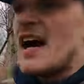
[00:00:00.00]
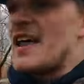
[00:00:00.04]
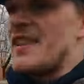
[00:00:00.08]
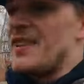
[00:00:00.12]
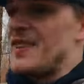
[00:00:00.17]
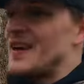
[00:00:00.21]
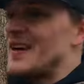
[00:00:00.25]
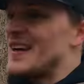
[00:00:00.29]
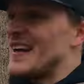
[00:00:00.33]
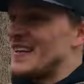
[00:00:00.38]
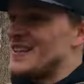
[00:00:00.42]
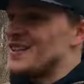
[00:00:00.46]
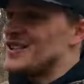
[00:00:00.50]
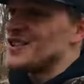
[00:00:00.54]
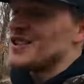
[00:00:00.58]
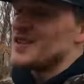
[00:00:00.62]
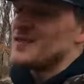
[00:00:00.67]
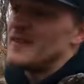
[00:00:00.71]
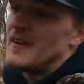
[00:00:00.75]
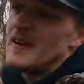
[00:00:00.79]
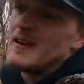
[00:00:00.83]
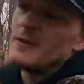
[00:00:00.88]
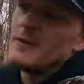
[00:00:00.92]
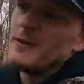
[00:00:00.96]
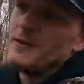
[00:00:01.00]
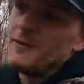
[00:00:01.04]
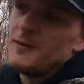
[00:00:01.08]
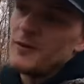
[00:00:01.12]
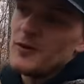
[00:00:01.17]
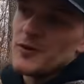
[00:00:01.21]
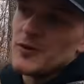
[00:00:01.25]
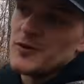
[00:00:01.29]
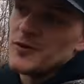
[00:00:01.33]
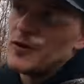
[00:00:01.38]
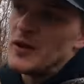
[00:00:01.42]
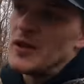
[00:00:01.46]
I think I just found the
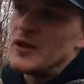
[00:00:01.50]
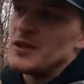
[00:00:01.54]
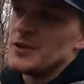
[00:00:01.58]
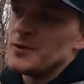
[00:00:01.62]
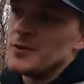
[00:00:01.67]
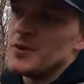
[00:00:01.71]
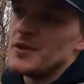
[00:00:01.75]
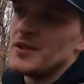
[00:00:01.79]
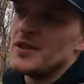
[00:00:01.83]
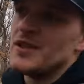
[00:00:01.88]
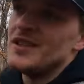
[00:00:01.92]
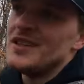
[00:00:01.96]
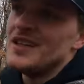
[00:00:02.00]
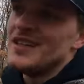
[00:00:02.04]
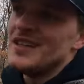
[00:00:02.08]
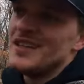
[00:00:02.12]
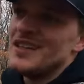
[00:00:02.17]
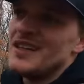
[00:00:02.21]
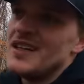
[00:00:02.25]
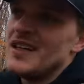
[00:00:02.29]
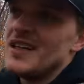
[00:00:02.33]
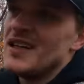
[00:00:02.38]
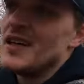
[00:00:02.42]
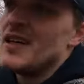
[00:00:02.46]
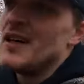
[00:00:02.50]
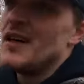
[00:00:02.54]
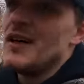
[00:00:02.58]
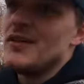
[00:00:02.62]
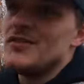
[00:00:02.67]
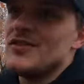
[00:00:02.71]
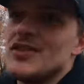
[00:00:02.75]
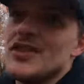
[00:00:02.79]
first fresh one of